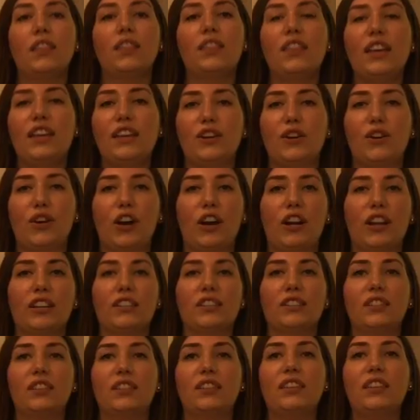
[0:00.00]
Thank you,
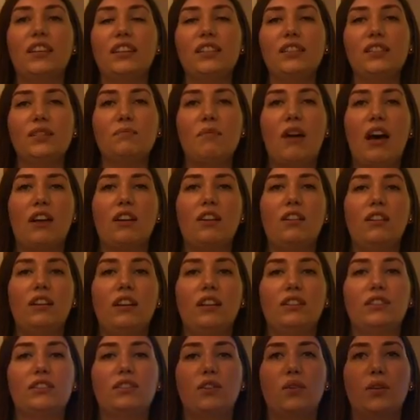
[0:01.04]
Curtis. This model
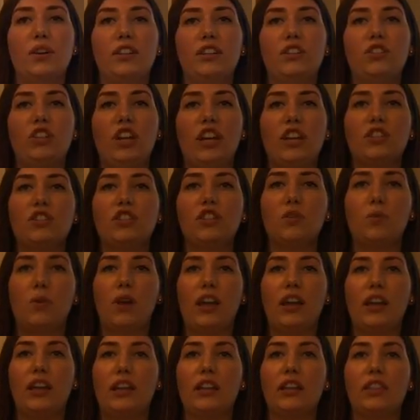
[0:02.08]
is going to change the
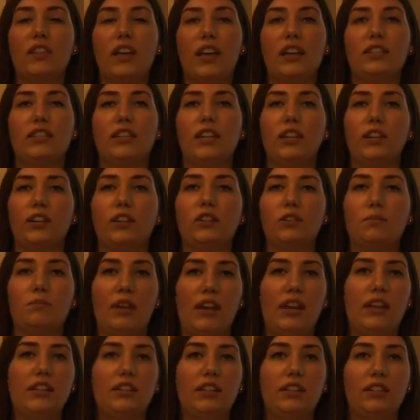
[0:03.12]
way that dealers
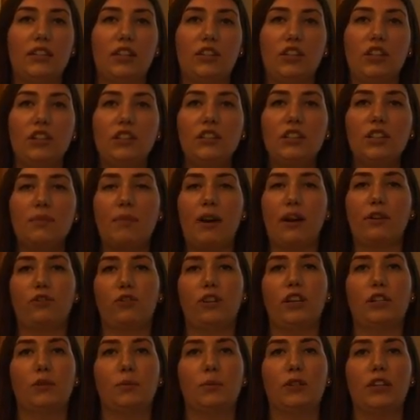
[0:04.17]
make decisions about
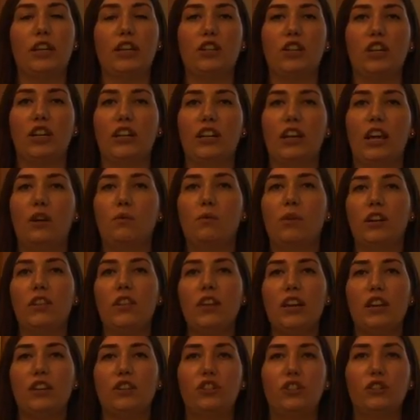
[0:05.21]
transportation. And one of
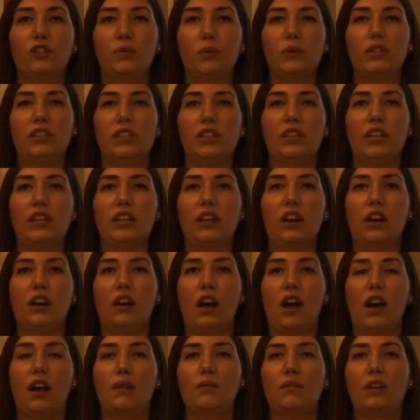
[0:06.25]
the issues we see
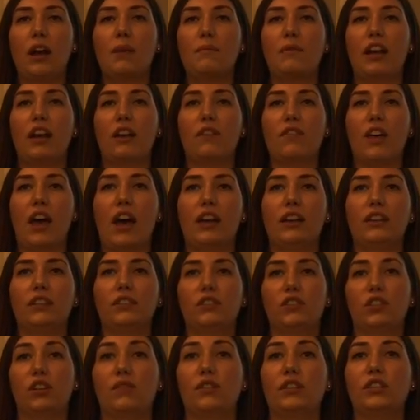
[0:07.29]
coming out of that is
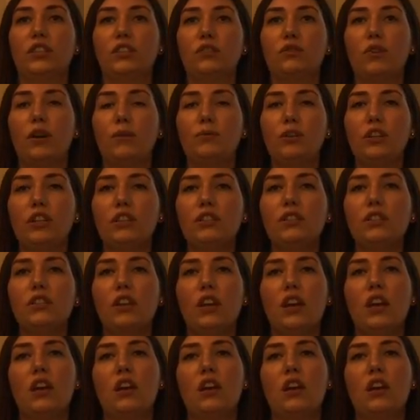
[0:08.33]
service disruptions.